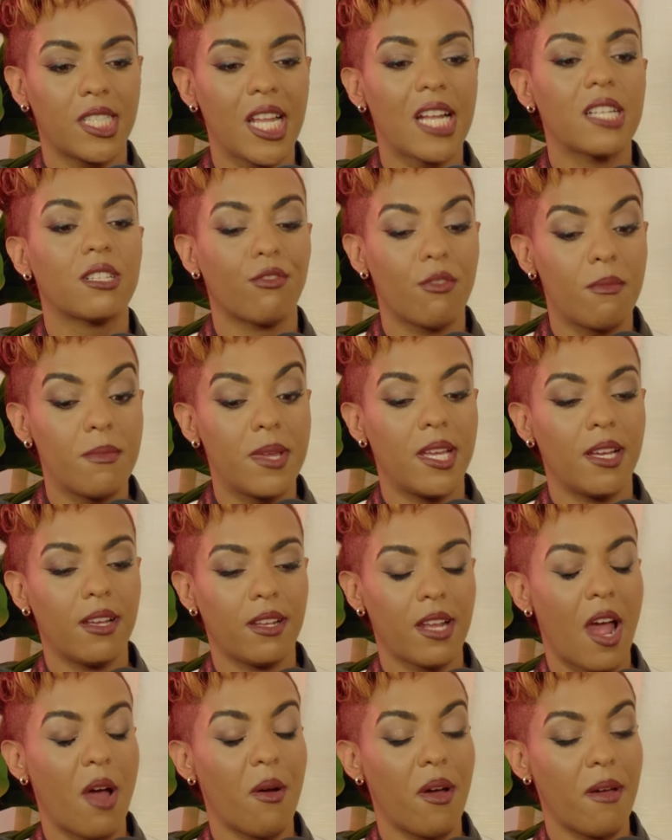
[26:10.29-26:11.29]
that's for me
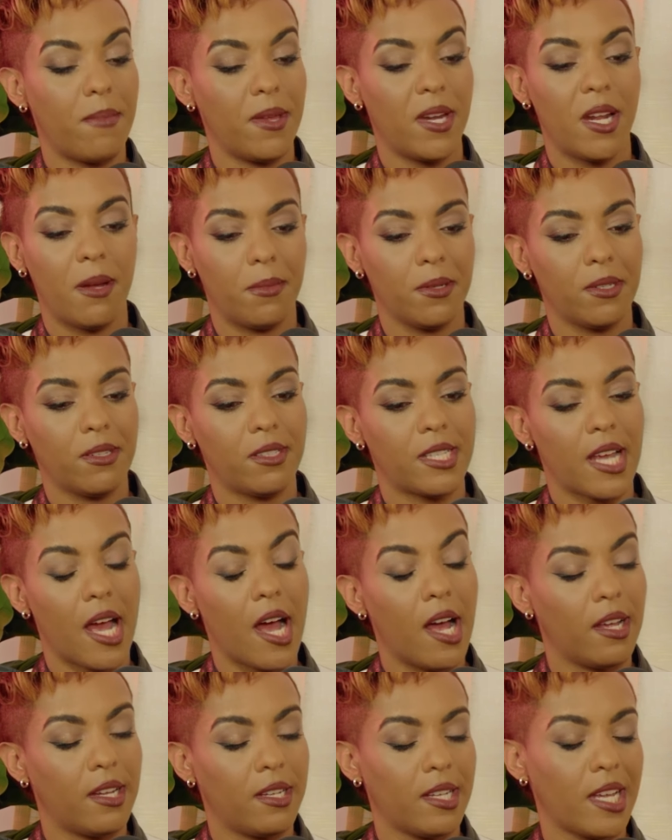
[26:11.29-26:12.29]
how i've been able to
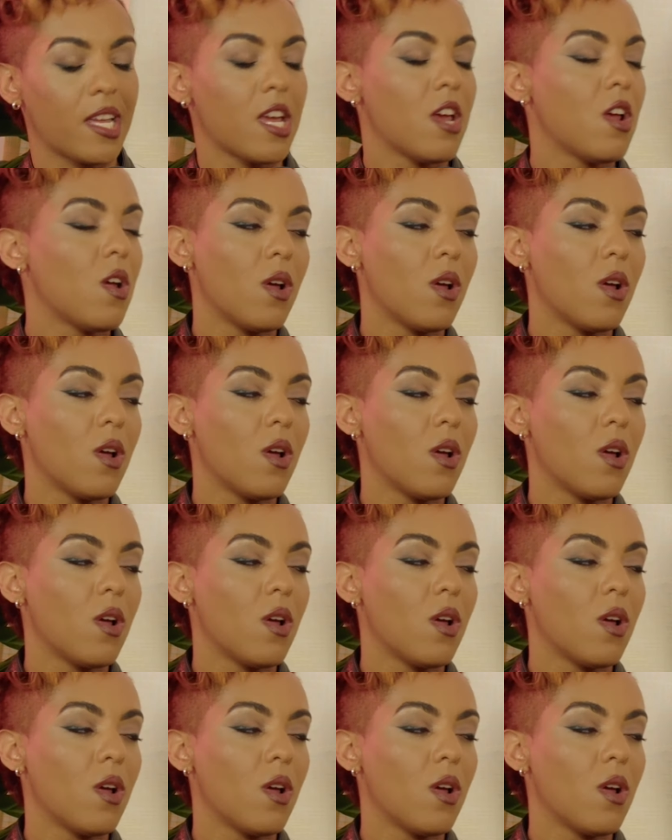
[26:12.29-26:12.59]
tell and like